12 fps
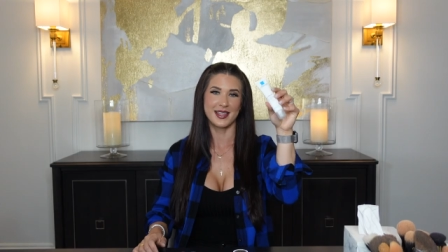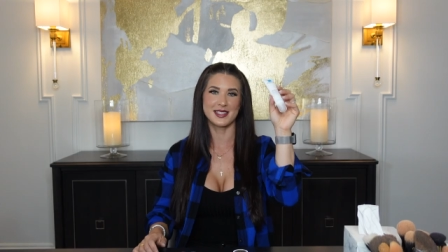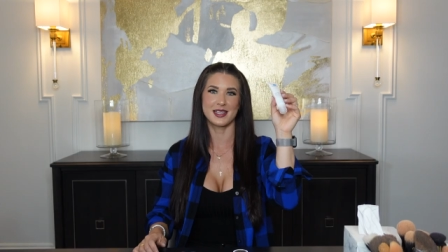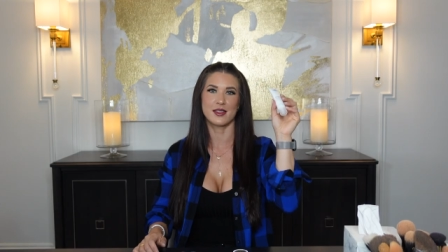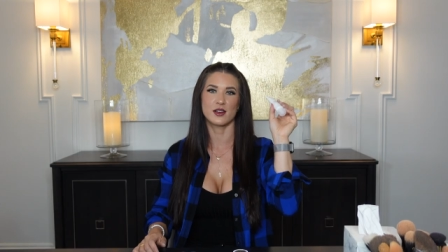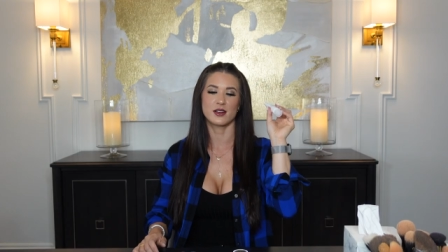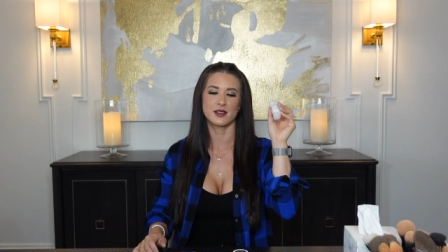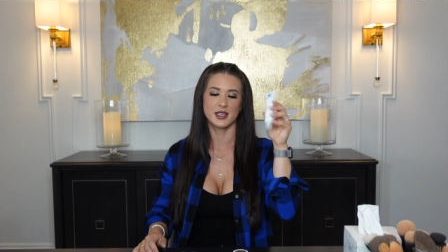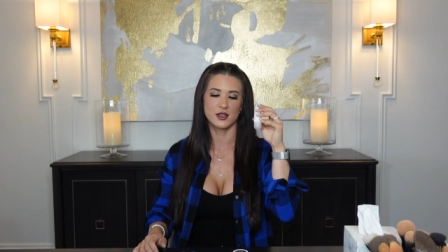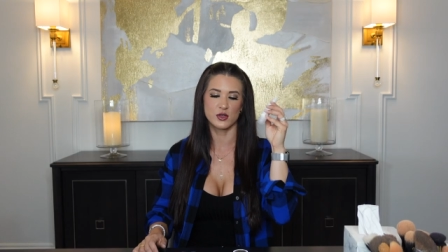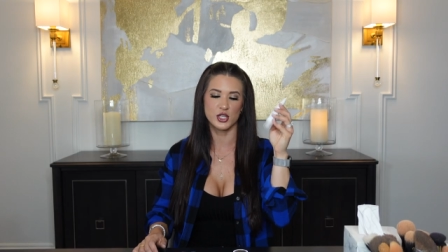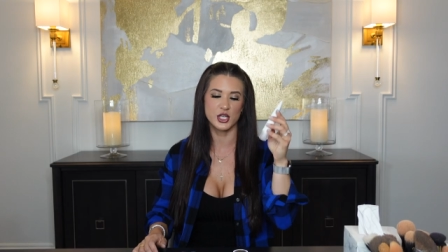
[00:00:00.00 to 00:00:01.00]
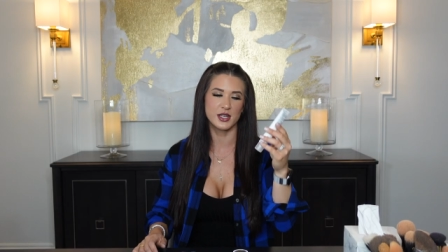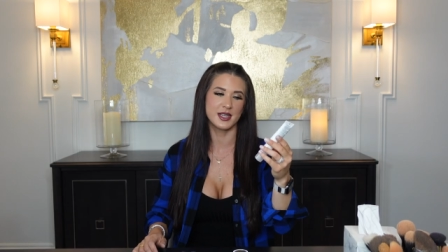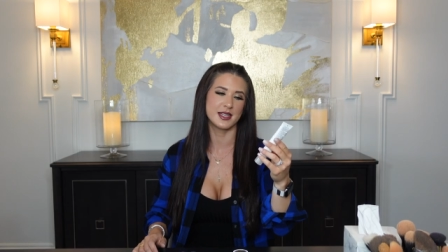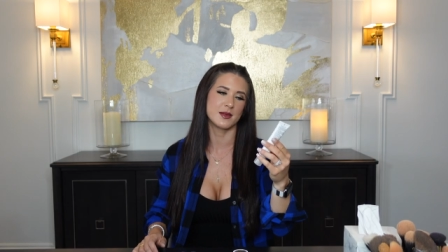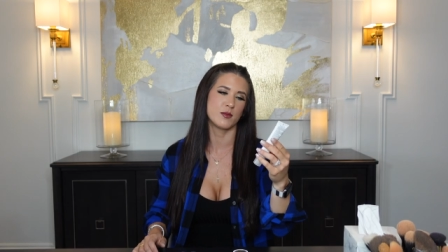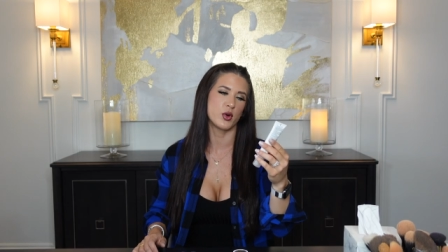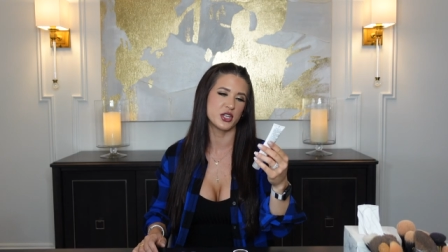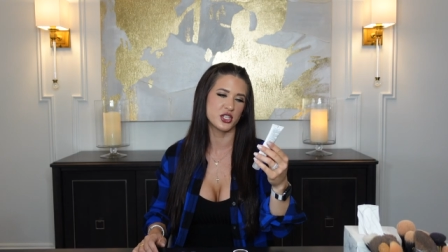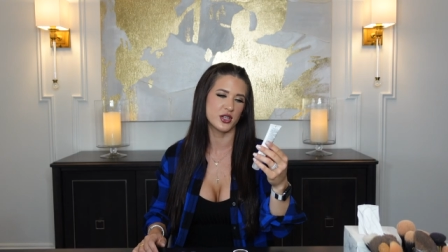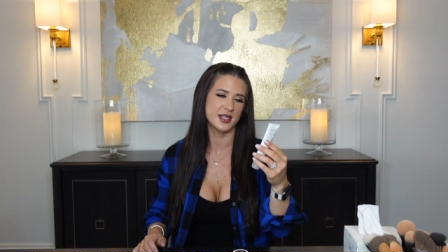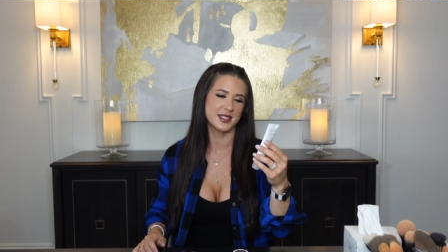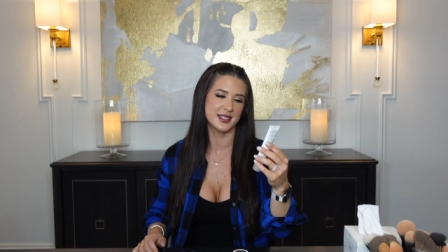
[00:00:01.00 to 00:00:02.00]
that's another, you know, good
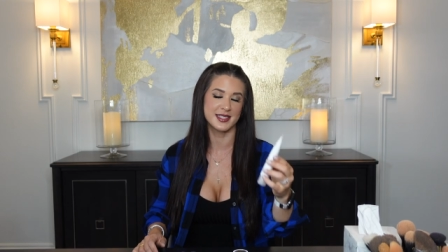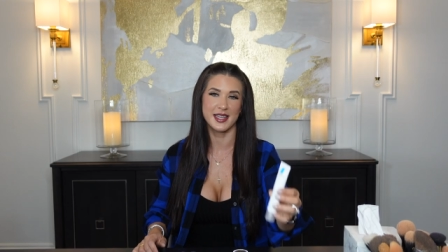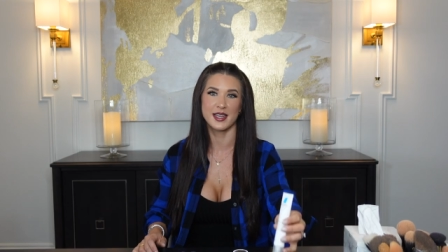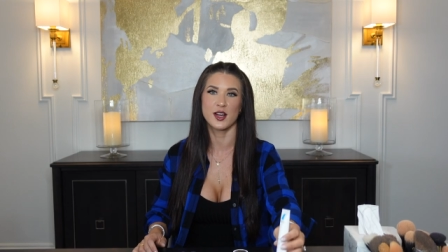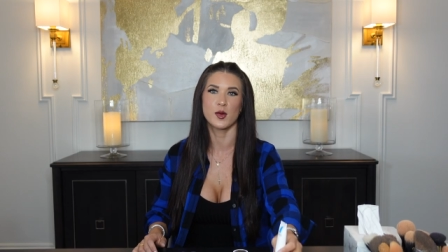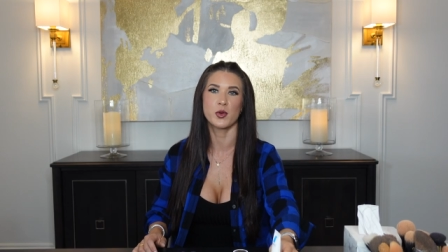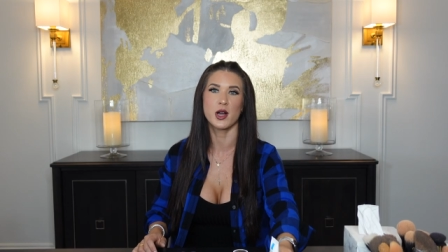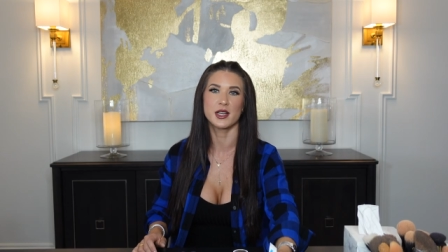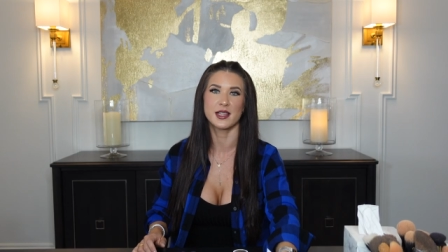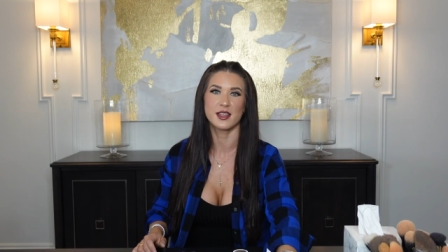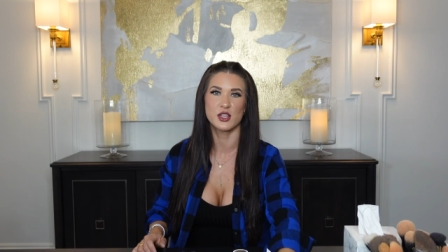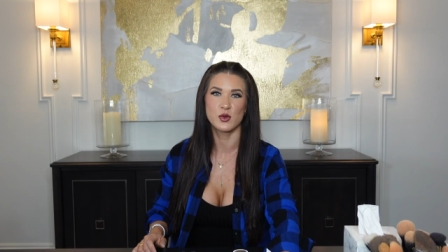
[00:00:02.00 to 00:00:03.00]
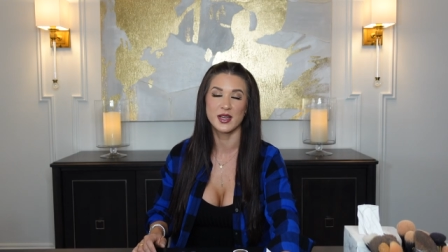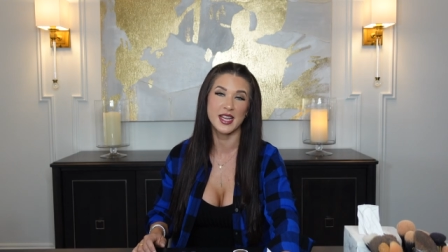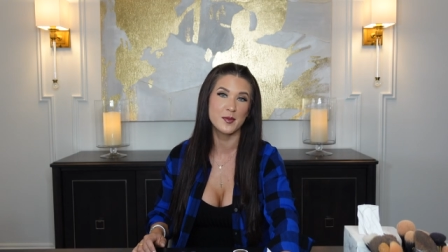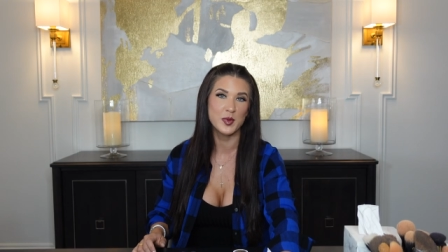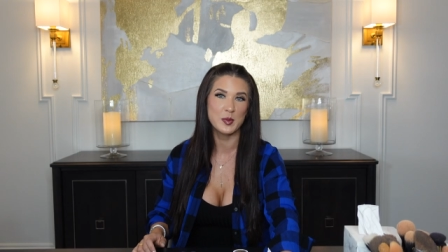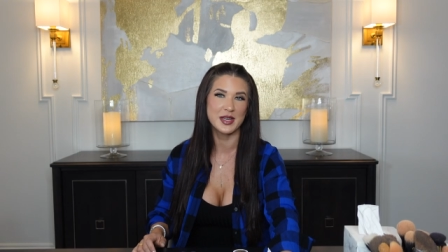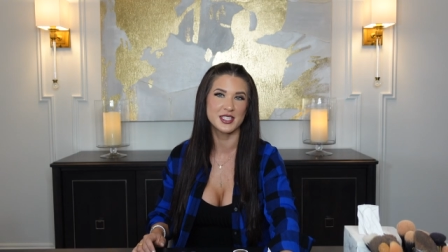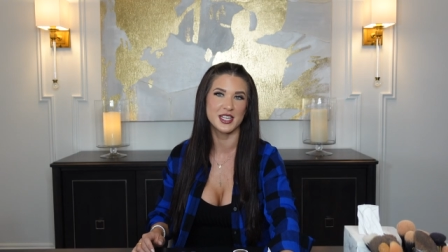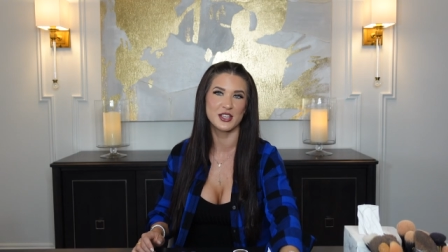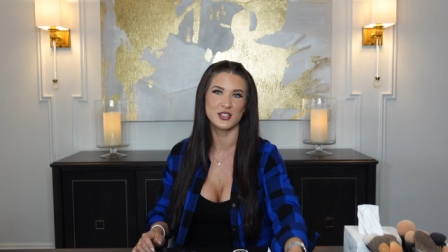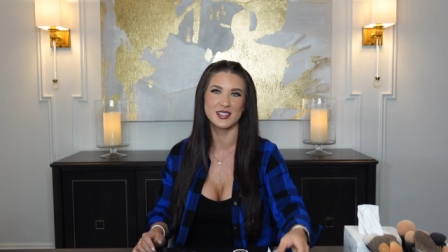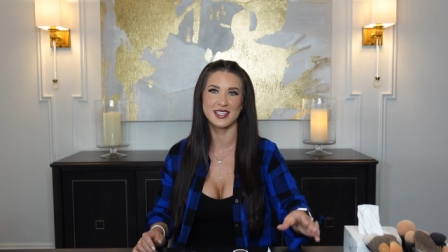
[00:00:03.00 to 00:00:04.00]
moisturizing skincare product that you can implement
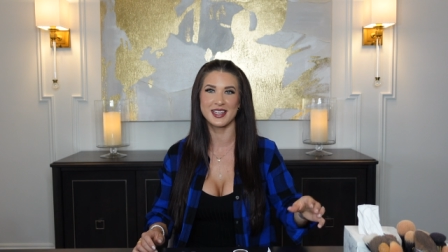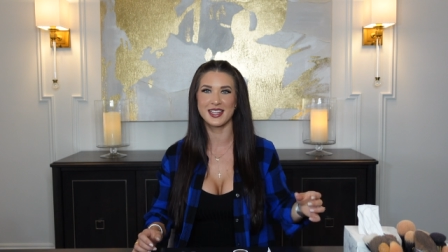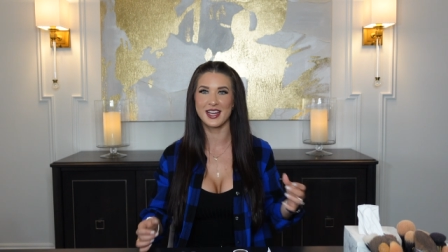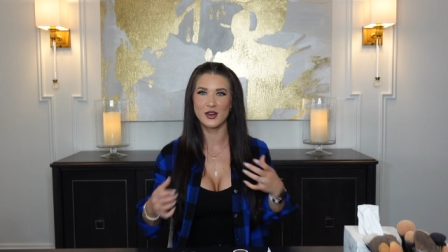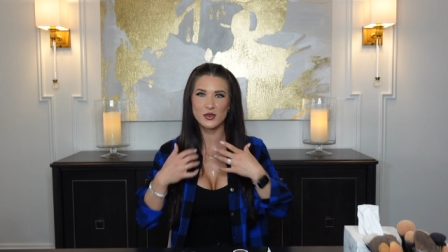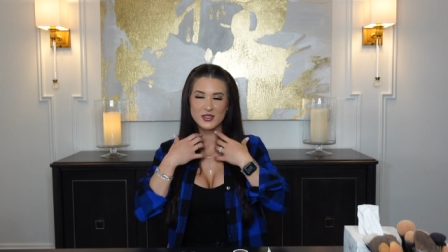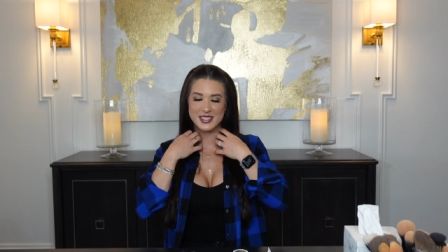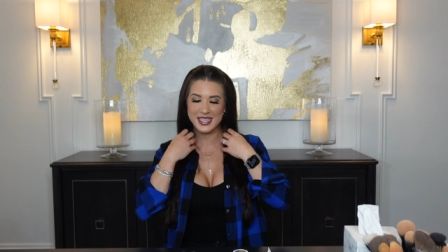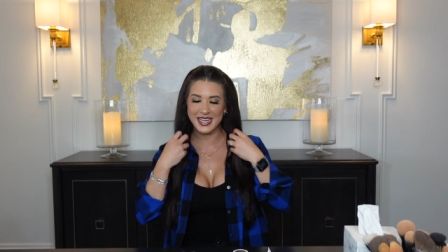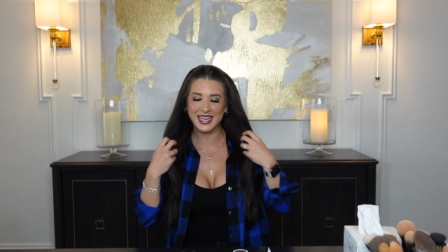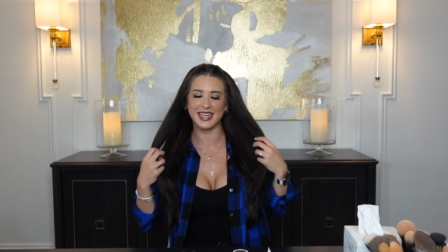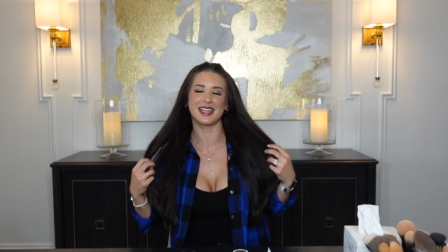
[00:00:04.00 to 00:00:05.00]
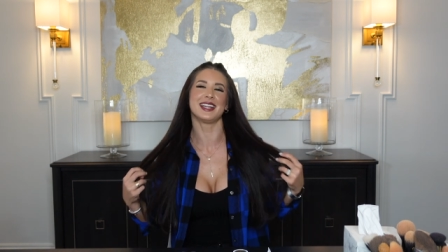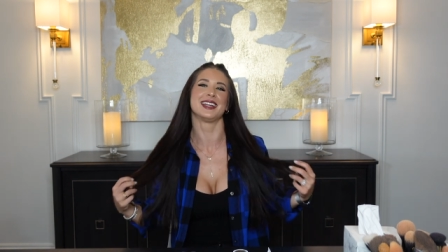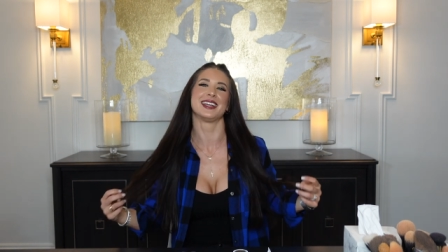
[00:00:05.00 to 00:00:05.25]
in your skincare routine.